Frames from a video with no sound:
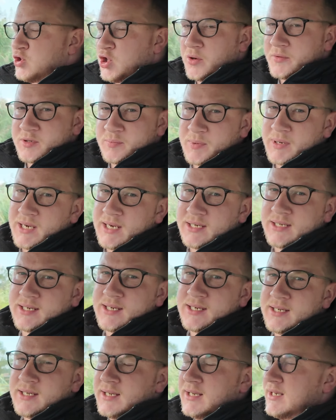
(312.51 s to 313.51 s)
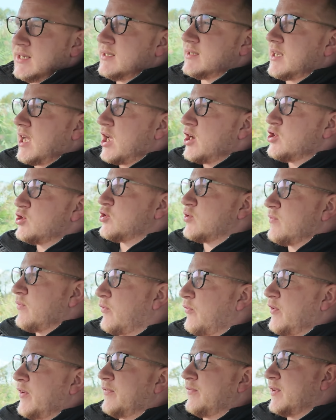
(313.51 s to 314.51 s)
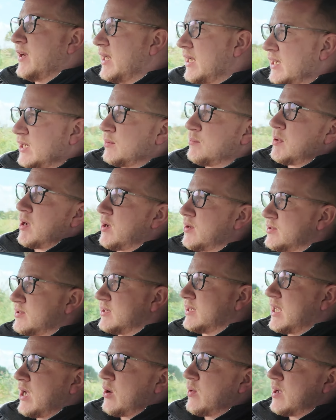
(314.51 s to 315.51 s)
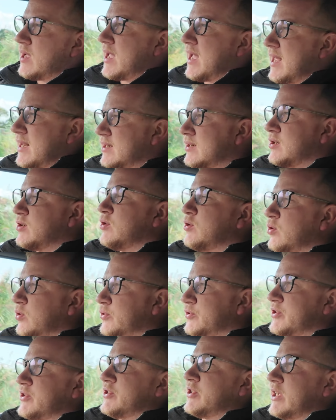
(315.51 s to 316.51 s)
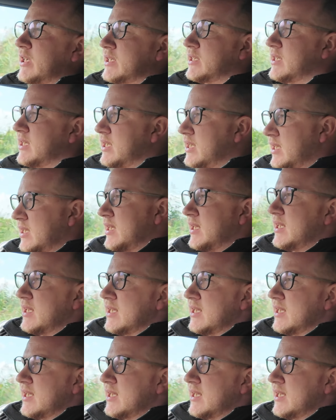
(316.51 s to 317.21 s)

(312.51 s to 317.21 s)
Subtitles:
Top speed is 115 miles an hour, and 0 to 60